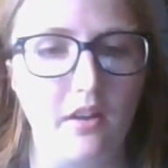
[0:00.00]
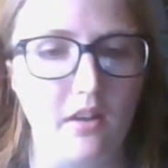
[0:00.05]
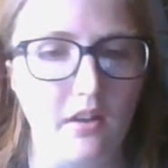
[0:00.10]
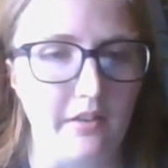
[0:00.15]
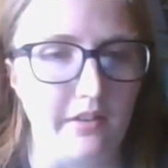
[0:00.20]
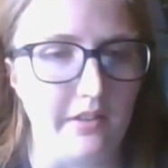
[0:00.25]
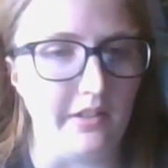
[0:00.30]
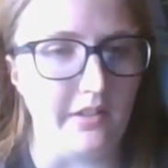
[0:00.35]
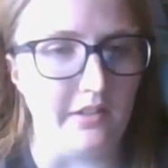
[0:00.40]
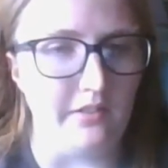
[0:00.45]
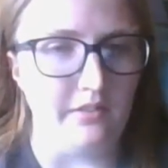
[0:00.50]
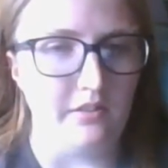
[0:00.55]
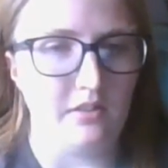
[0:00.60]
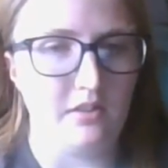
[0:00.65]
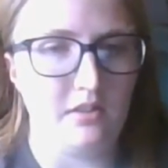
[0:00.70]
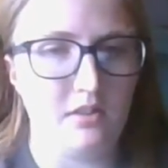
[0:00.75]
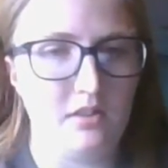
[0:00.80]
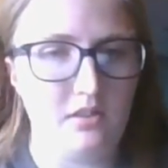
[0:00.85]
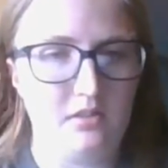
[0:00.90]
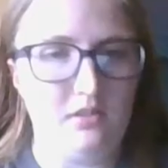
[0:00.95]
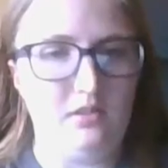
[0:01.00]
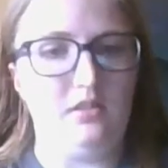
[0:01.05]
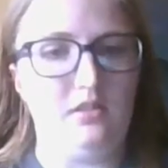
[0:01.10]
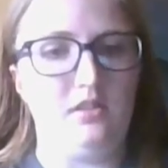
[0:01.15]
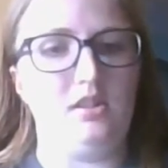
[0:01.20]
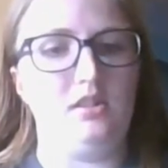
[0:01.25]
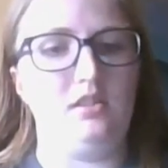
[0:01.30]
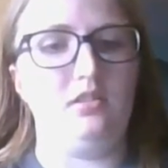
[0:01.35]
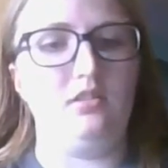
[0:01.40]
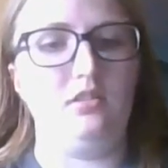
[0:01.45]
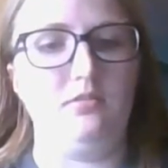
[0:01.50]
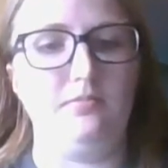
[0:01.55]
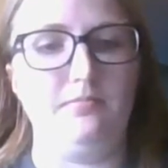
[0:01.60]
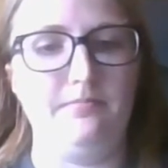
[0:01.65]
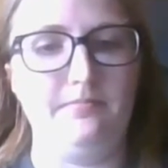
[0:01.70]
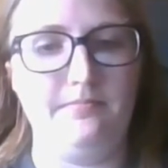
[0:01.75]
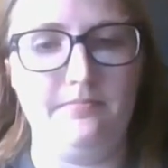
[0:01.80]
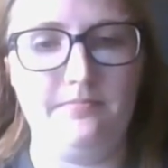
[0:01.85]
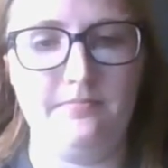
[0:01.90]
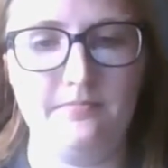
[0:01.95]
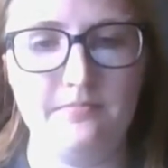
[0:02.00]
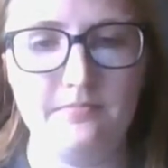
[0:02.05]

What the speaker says: And um